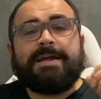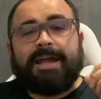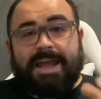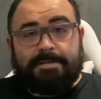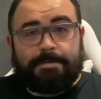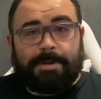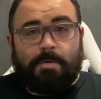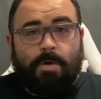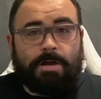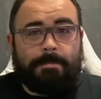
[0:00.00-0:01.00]
Hey everybody,
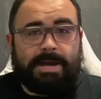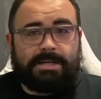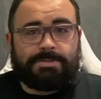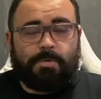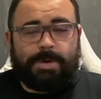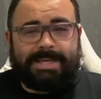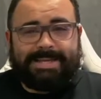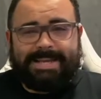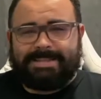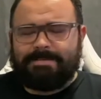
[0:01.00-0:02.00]
welcome back to A Week in
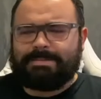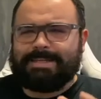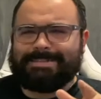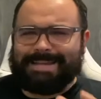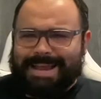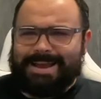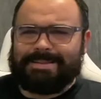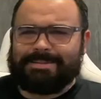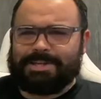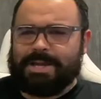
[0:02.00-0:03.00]
Geekdom. Today on the
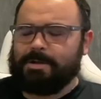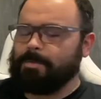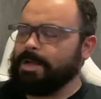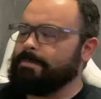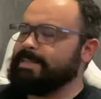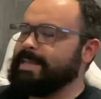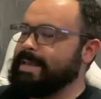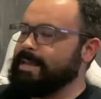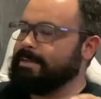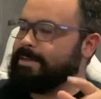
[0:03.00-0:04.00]
channel, we're going to be
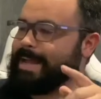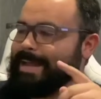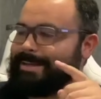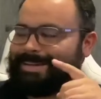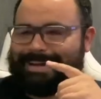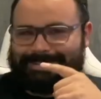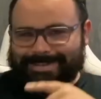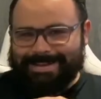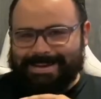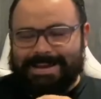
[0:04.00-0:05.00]
taking a look at
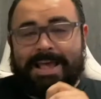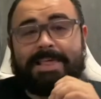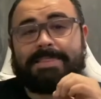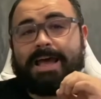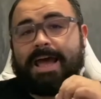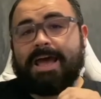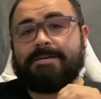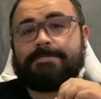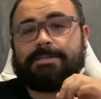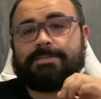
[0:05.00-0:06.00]
Godzilla, the
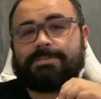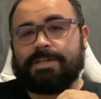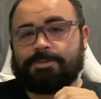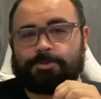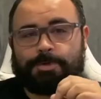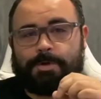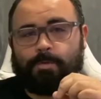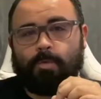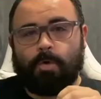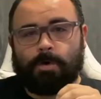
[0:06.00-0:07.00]
Half Century
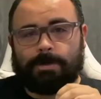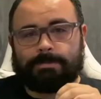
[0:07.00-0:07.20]
War.